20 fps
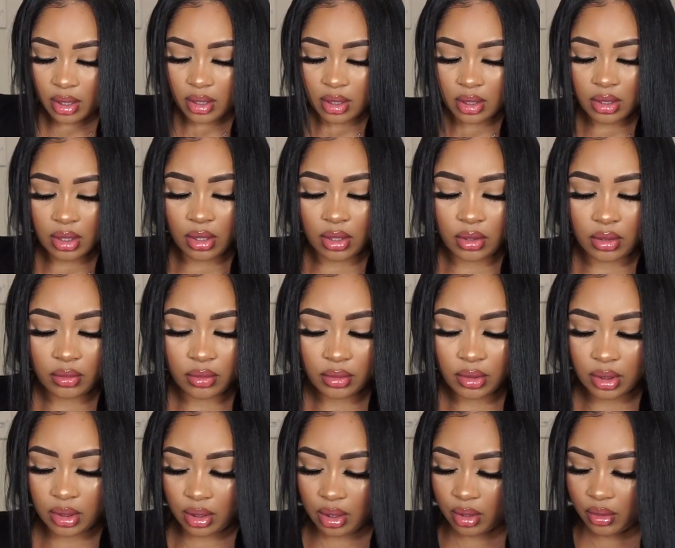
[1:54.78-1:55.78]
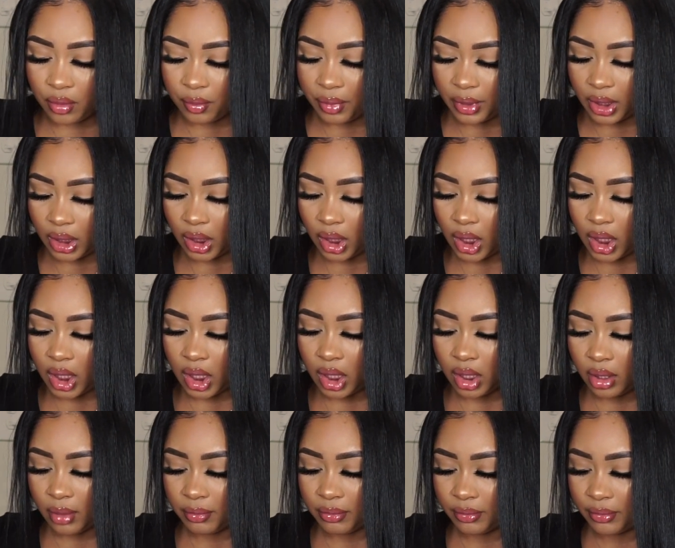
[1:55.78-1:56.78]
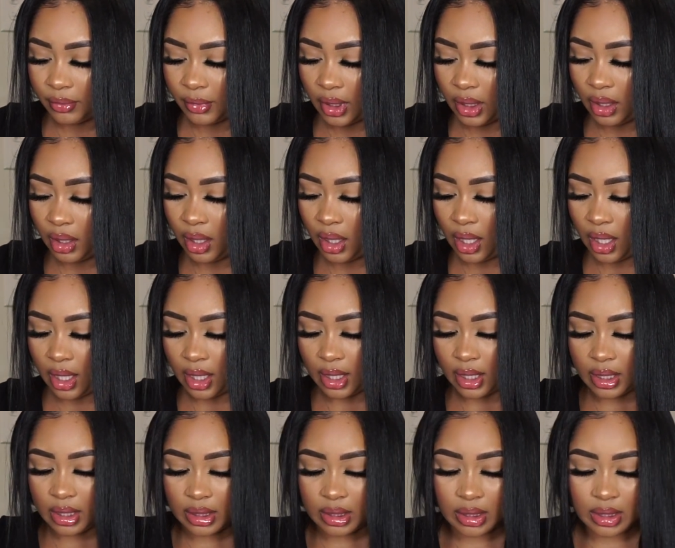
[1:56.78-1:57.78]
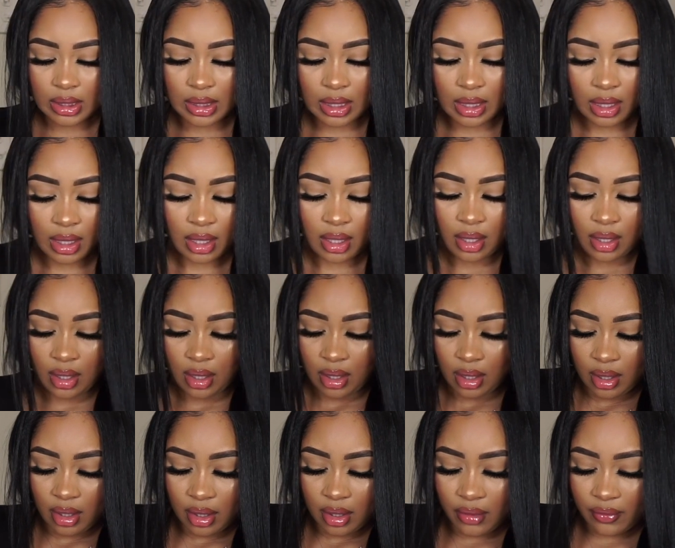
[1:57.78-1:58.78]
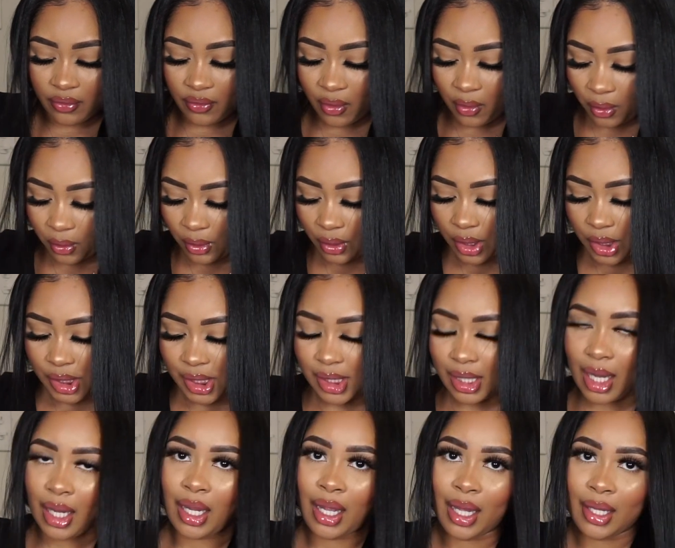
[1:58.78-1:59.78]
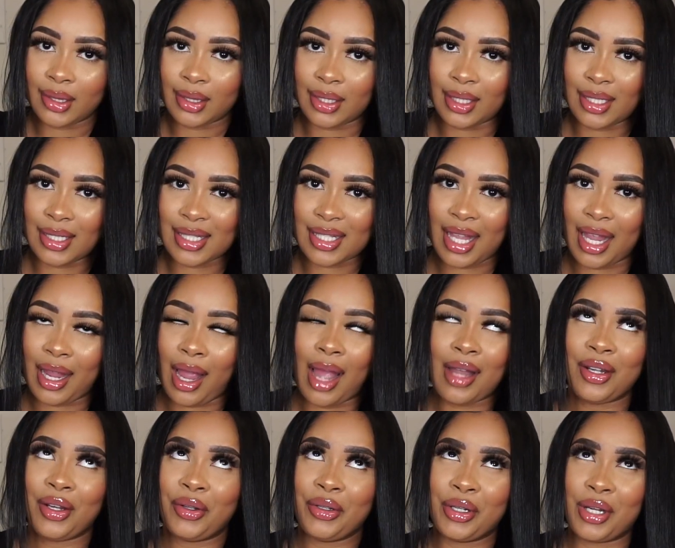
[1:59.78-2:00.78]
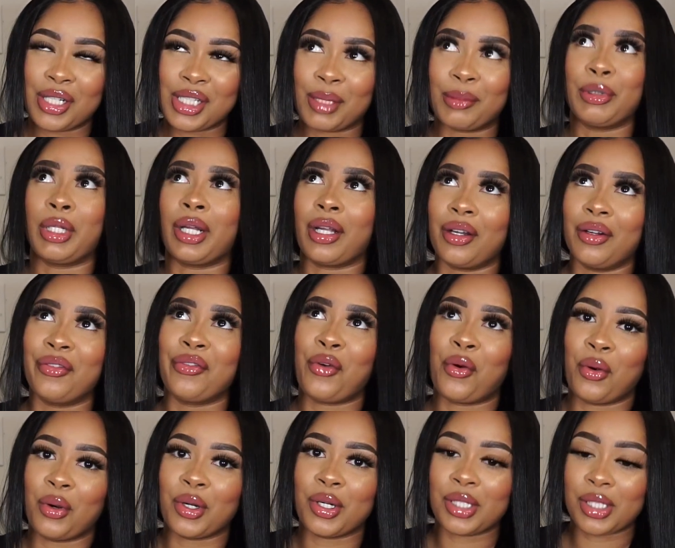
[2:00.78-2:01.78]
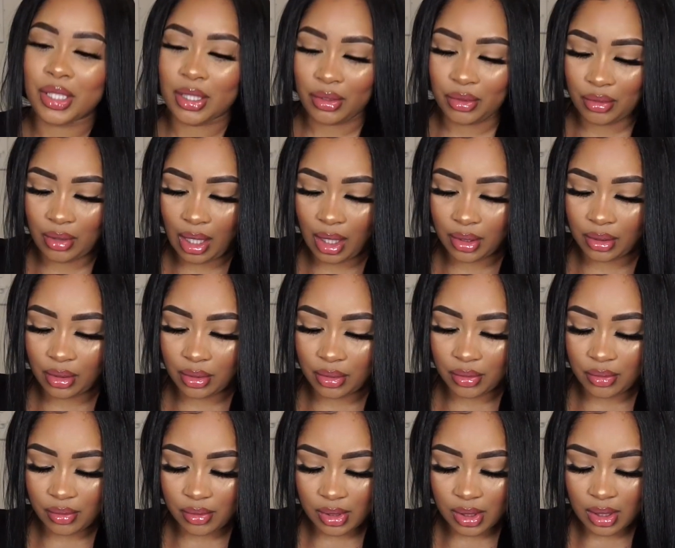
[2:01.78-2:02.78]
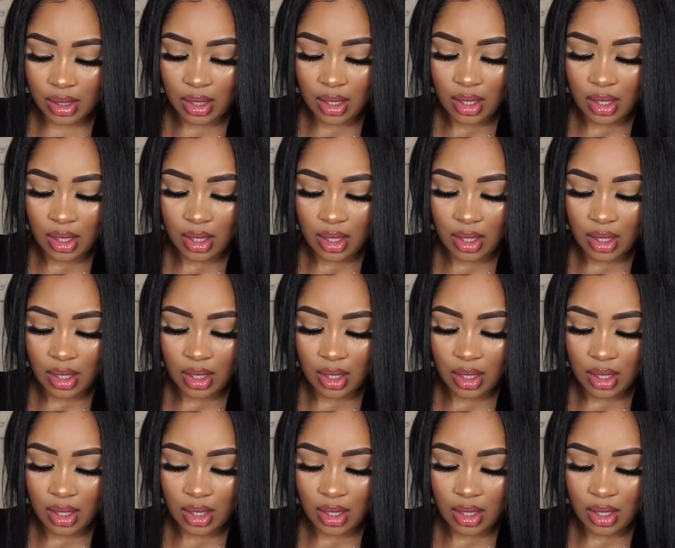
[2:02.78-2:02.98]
So open it up, and of course I got these. Like I know you guys are gonna be like, of course you got those,